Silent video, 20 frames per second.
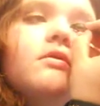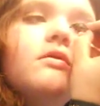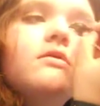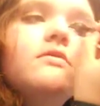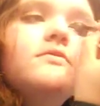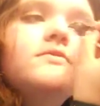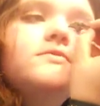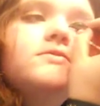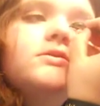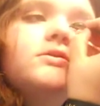
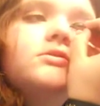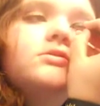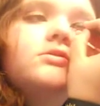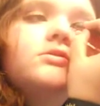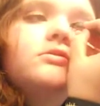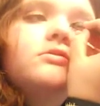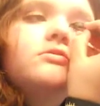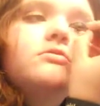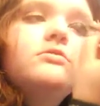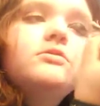I was actually
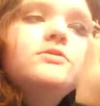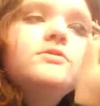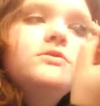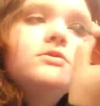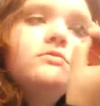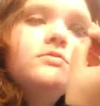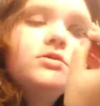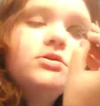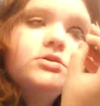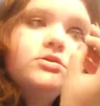too lazy to
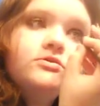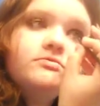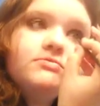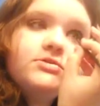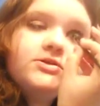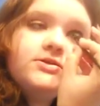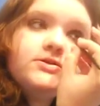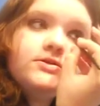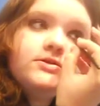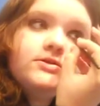wash off my
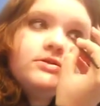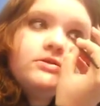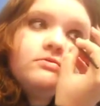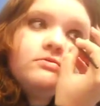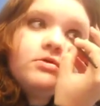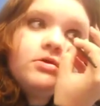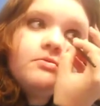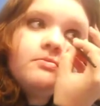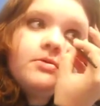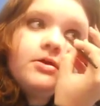CC
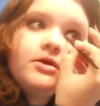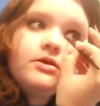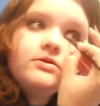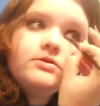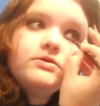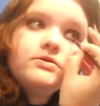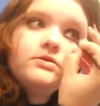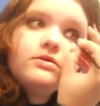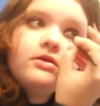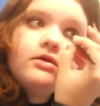water paint
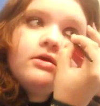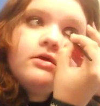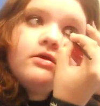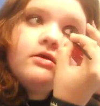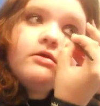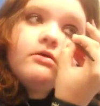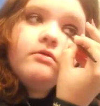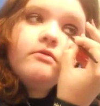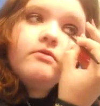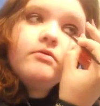
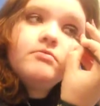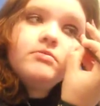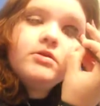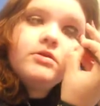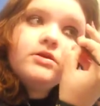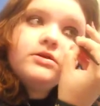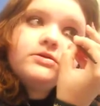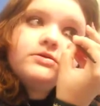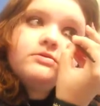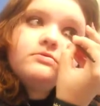from the
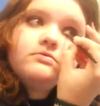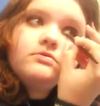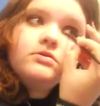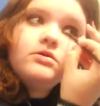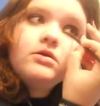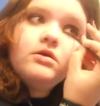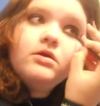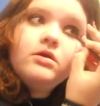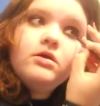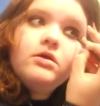last one,
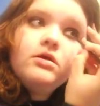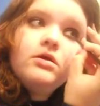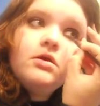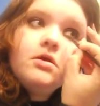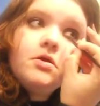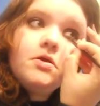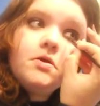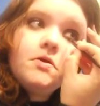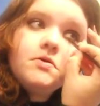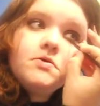
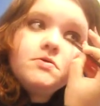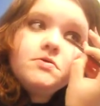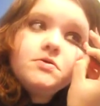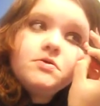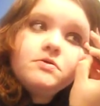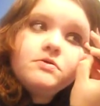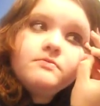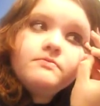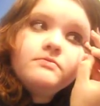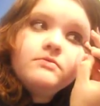
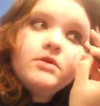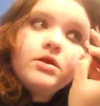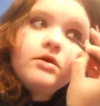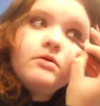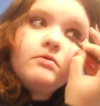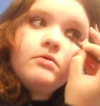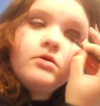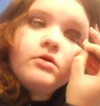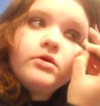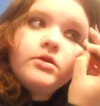so I
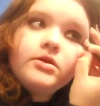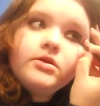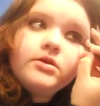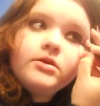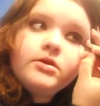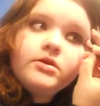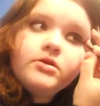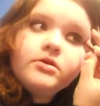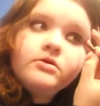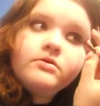wore it at
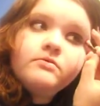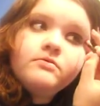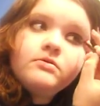dinner.